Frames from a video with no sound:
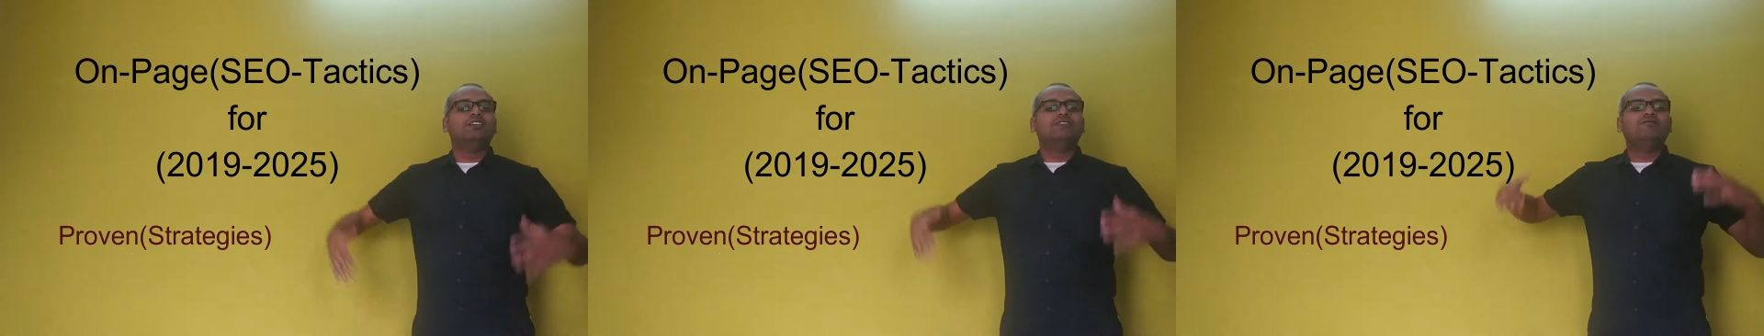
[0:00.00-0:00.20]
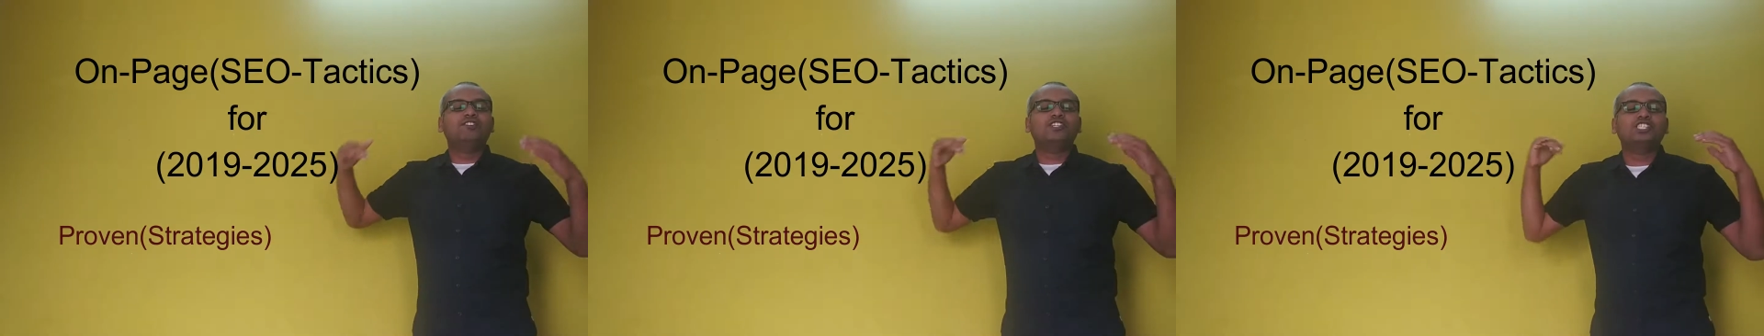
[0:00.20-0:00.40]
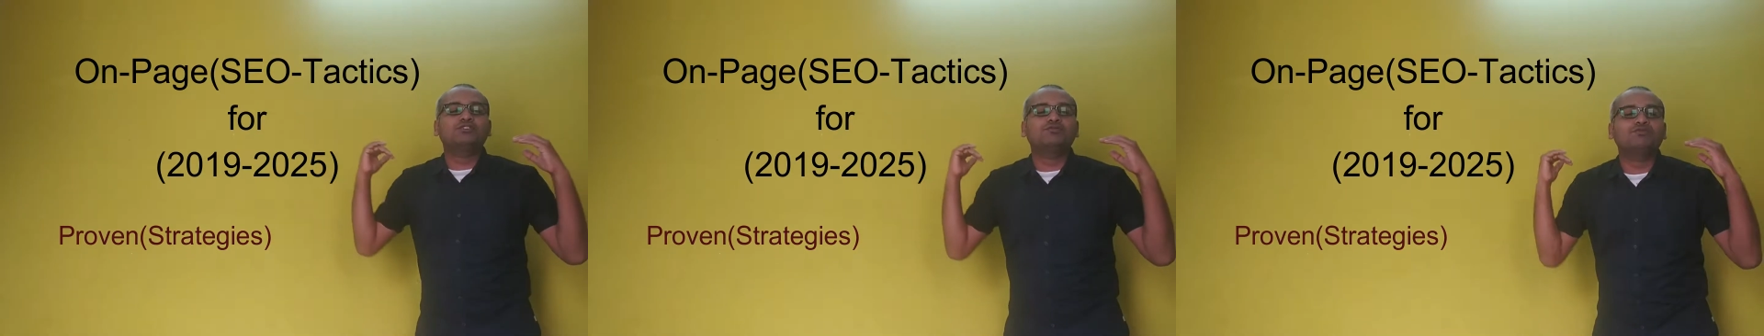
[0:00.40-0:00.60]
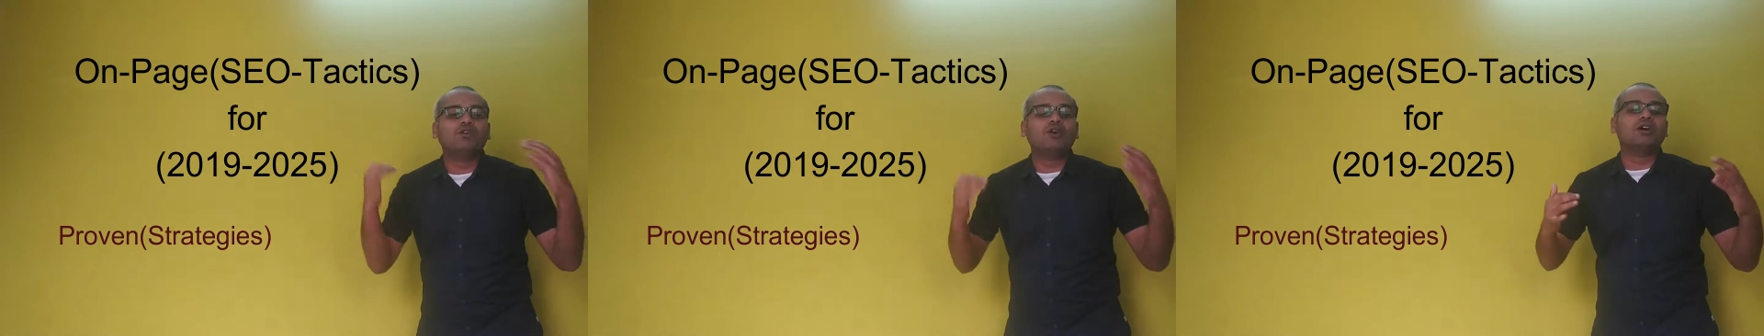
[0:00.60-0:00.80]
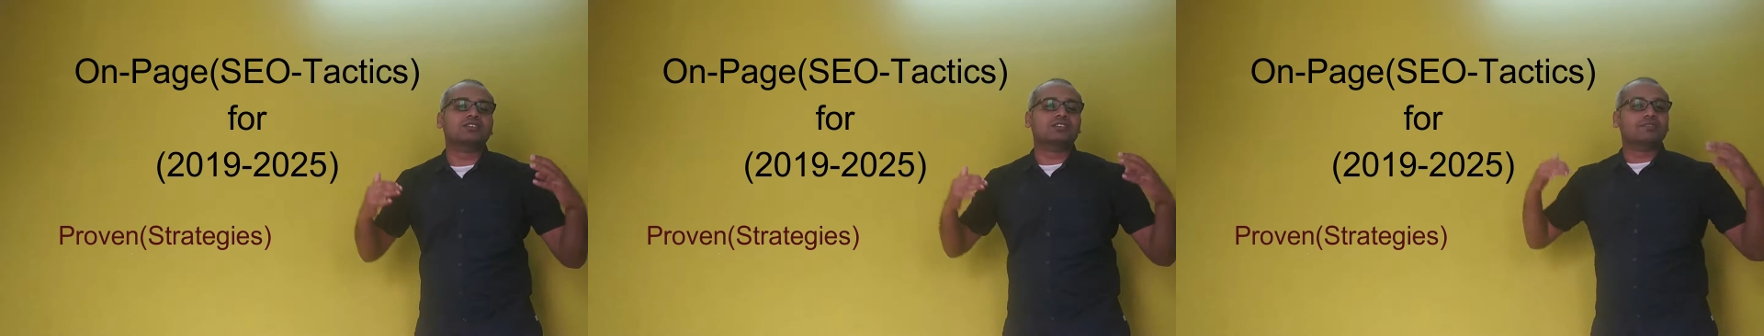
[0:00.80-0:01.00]
which
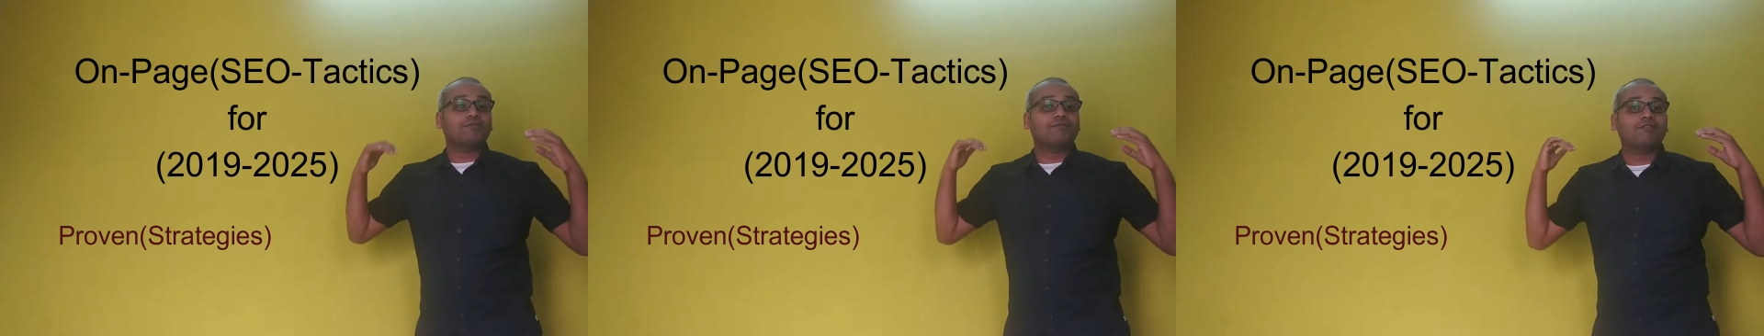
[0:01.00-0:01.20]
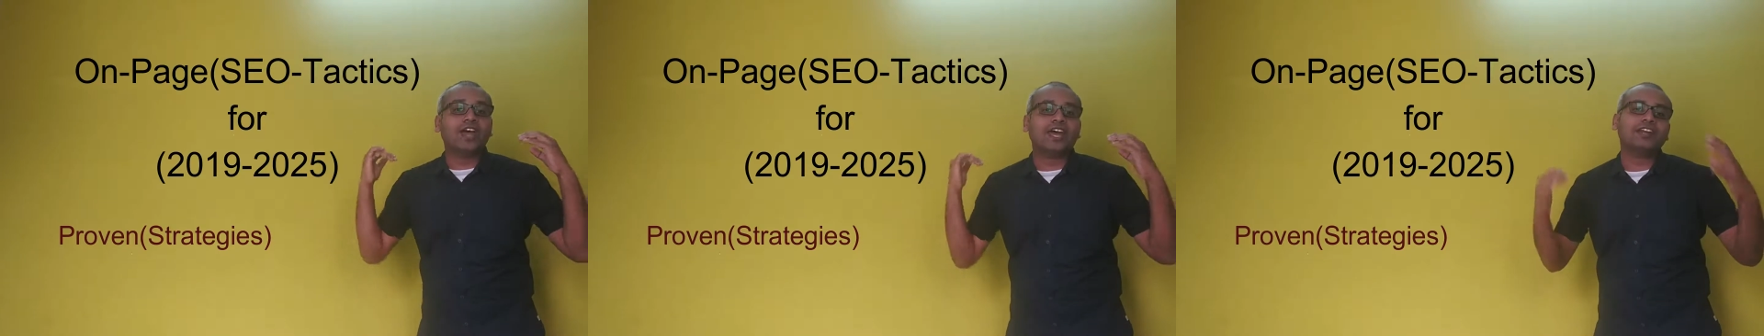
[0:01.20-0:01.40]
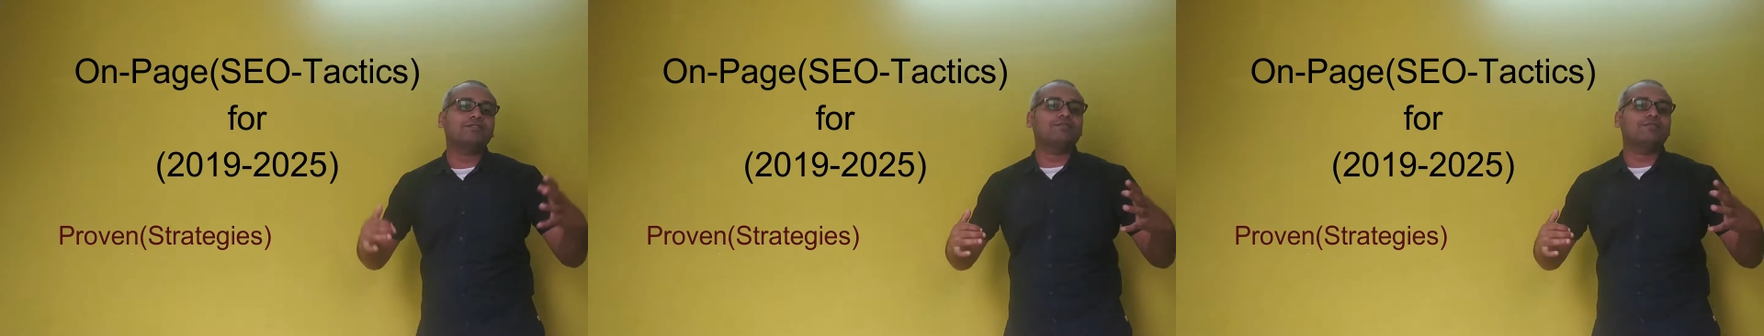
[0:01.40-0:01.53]
works very